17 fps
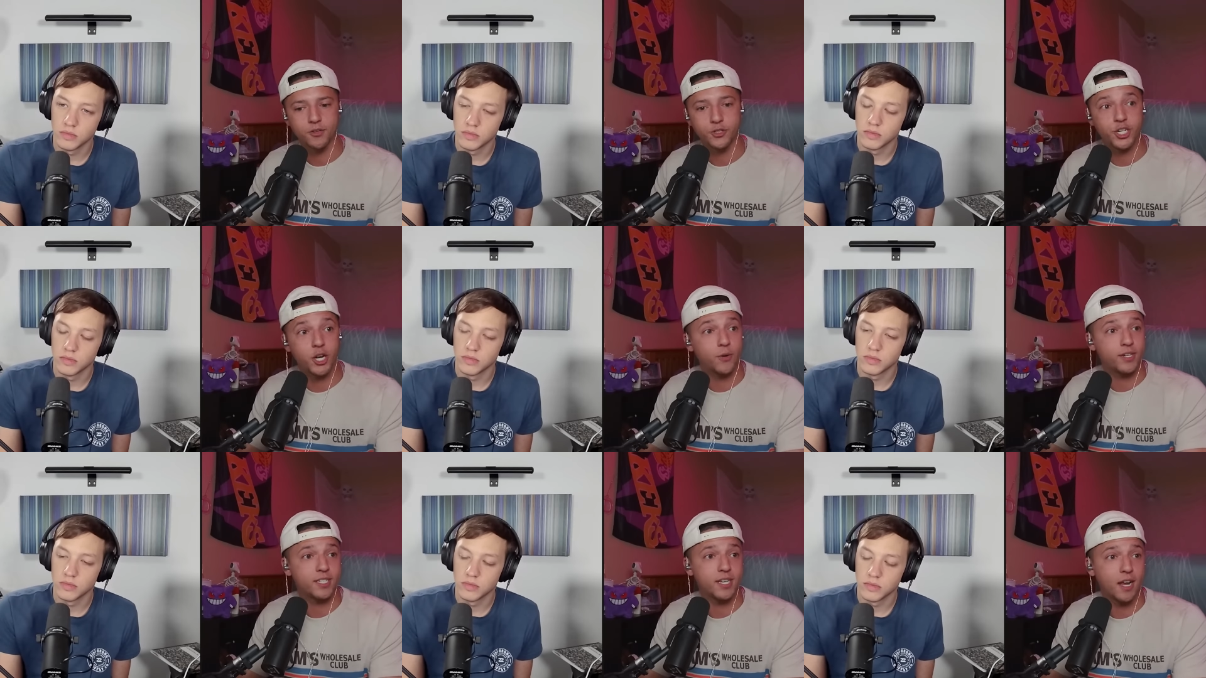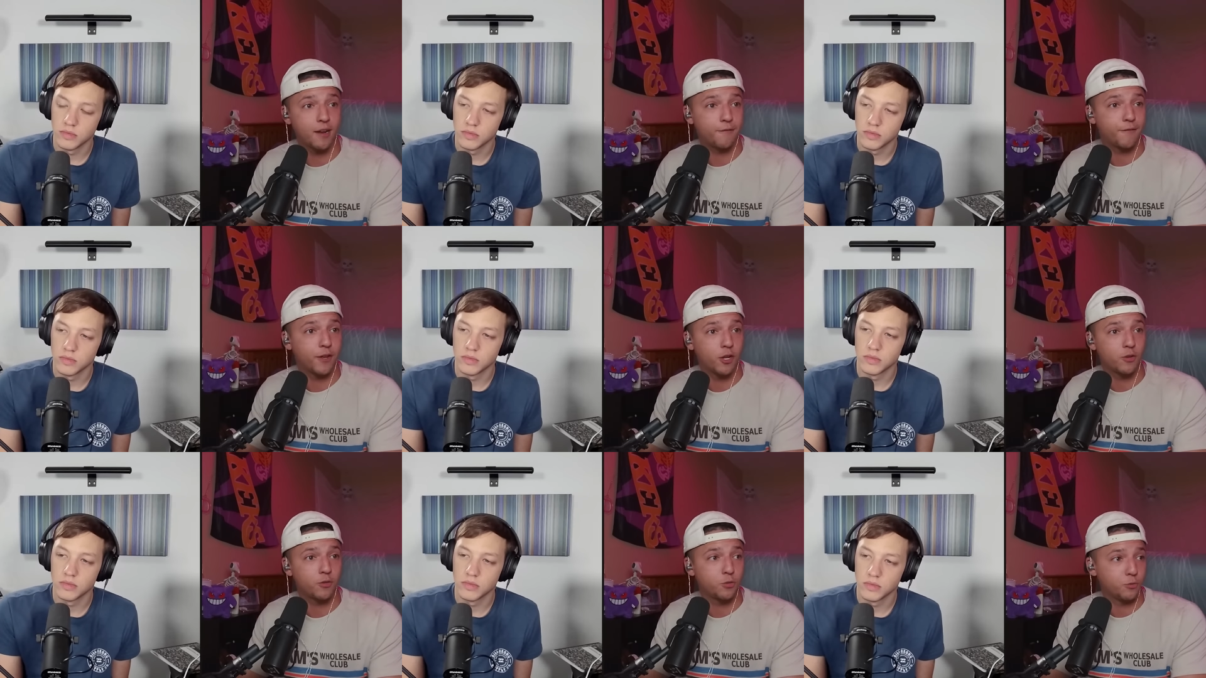Speaker 1: Jerry
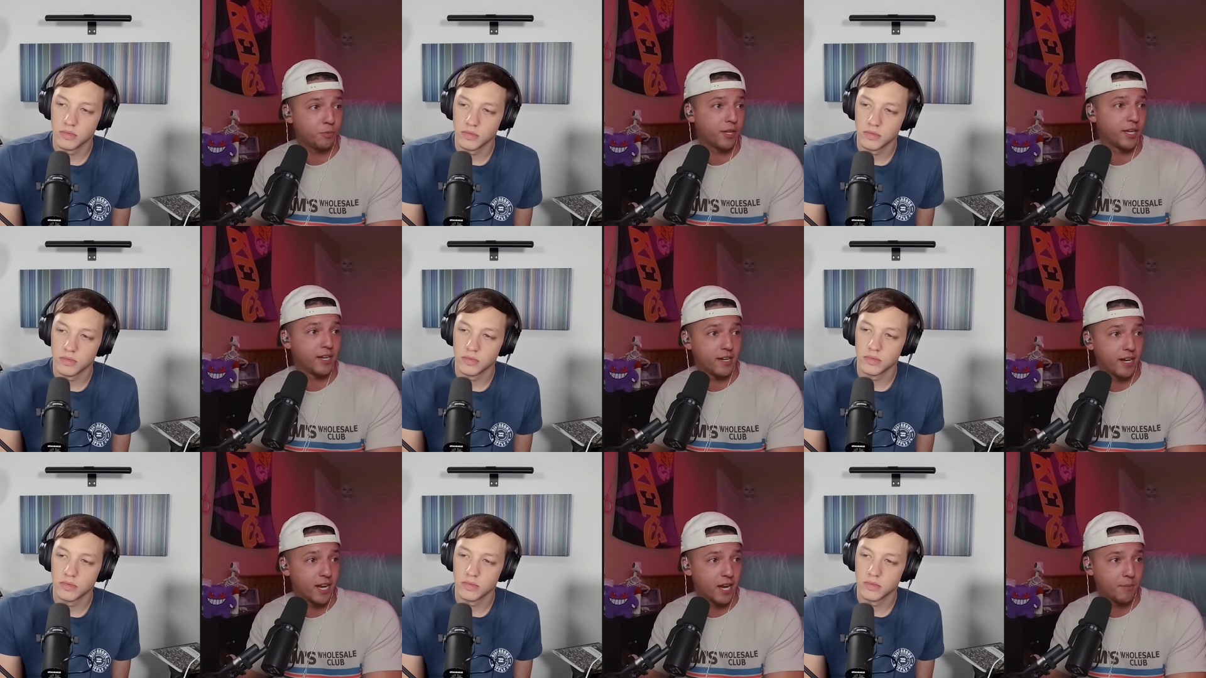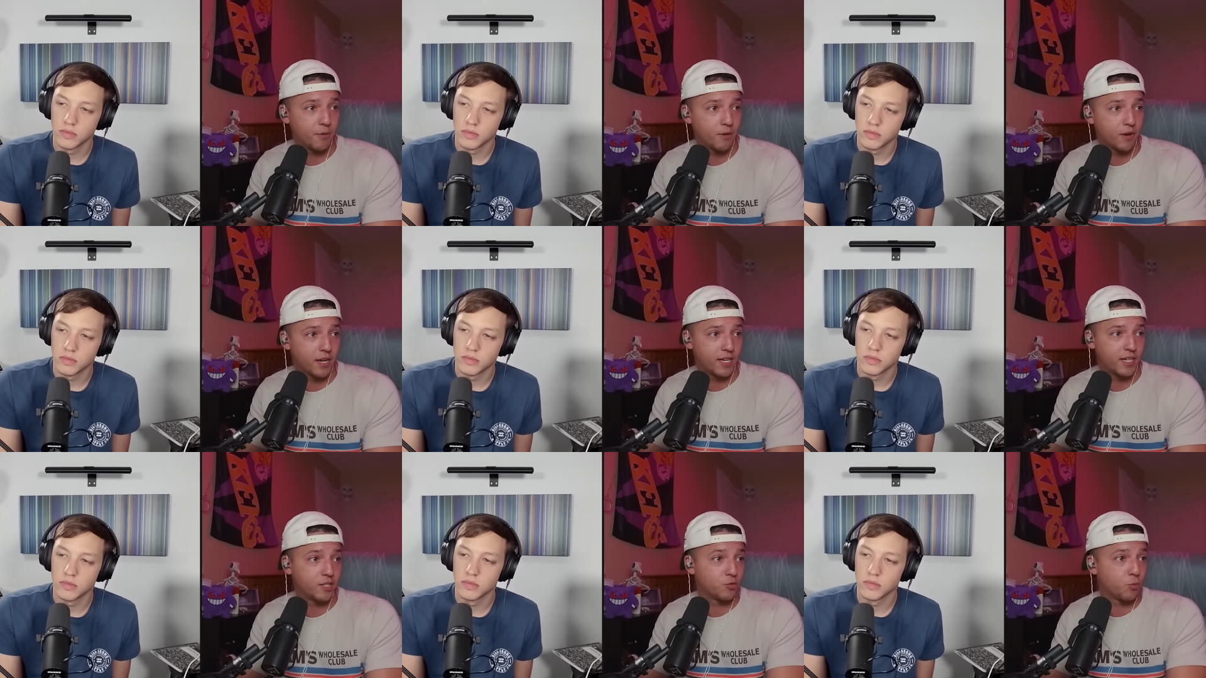Seinfeld, who played a neighbor
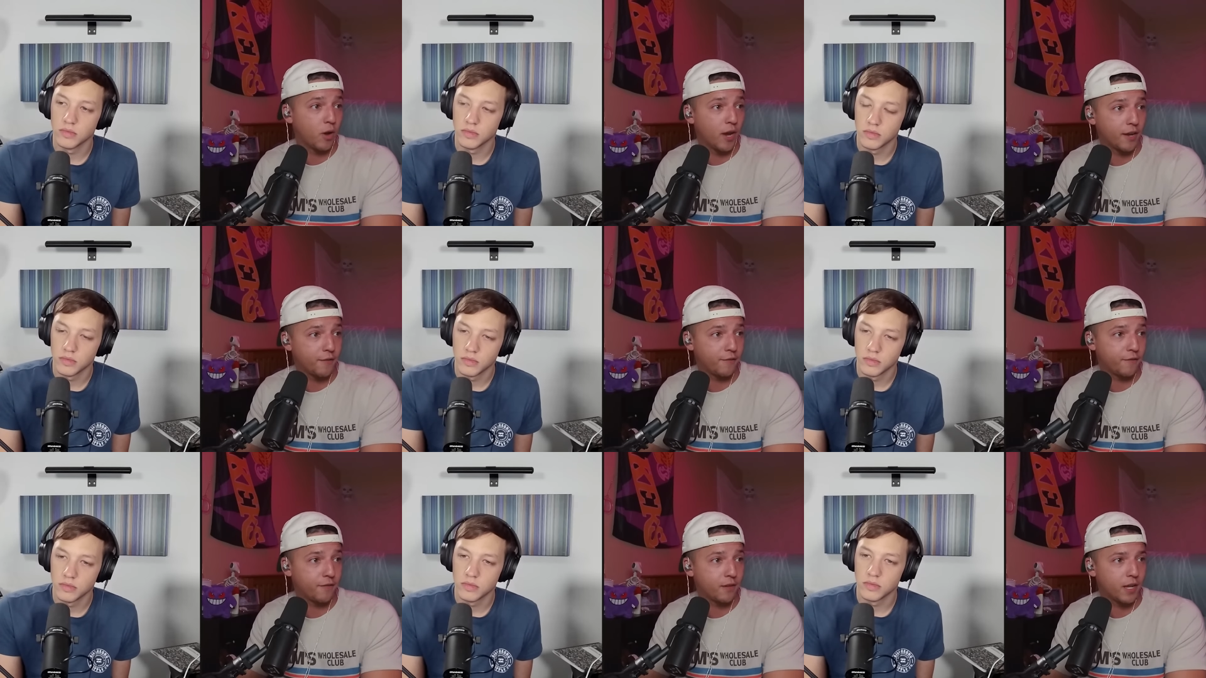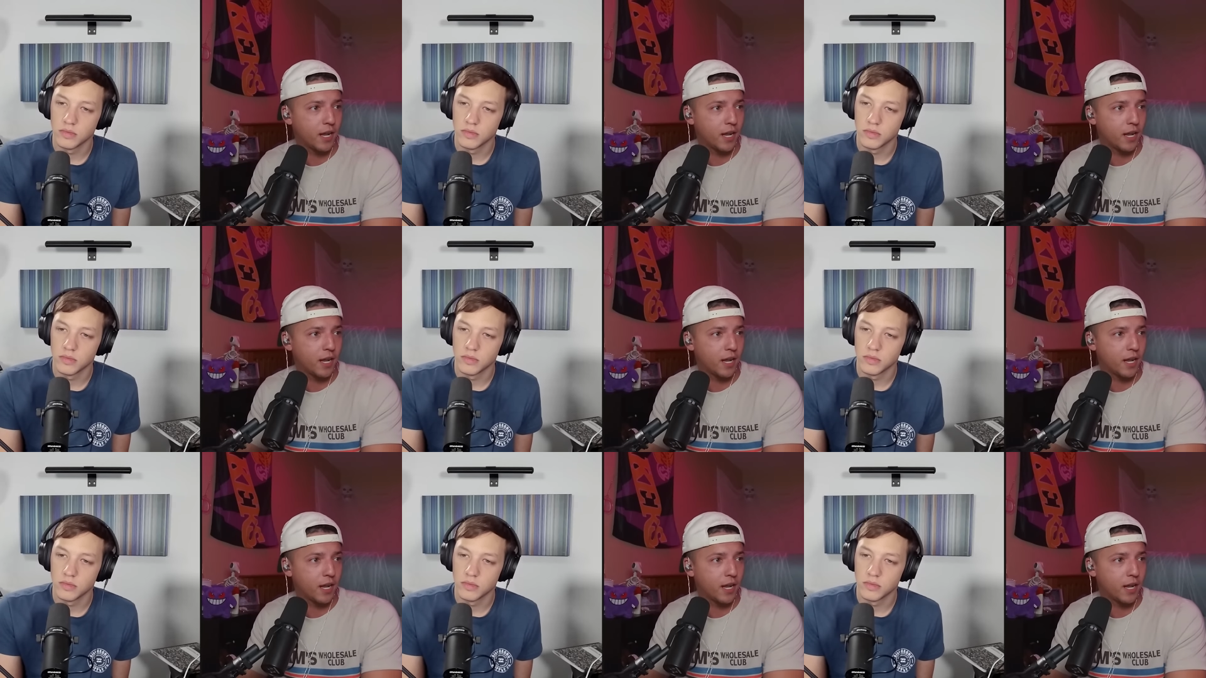and his wife,